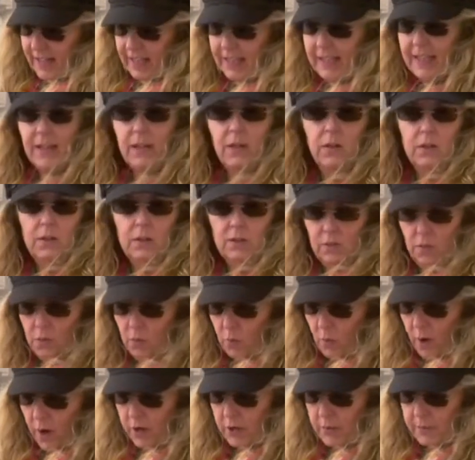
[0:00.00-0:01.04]
a little
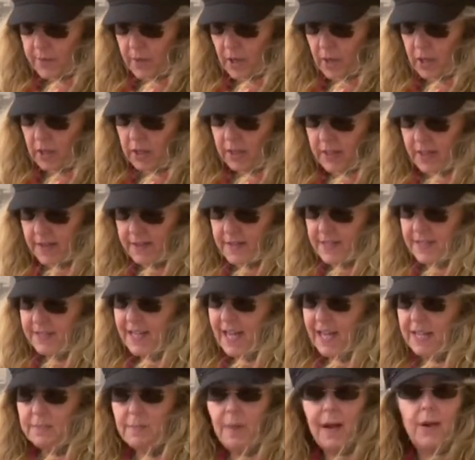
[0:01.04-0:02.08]
water bottle and this
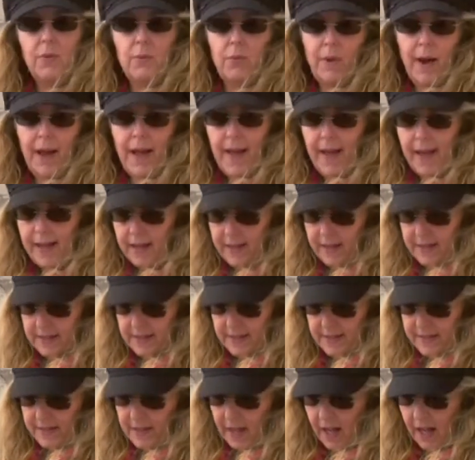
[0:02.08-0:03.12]
has my rag
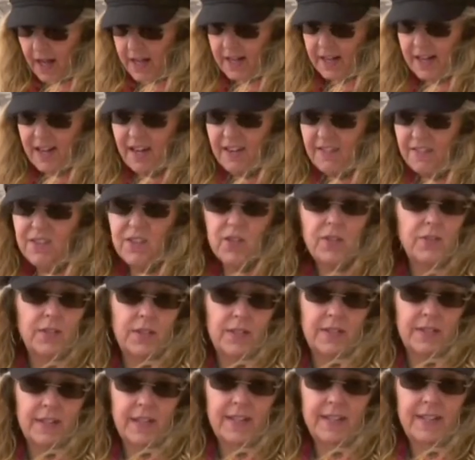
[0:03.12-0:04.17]
inside and I've used
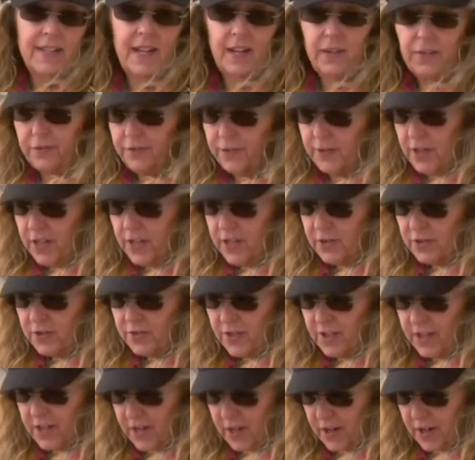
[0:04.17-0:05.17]
this container for years and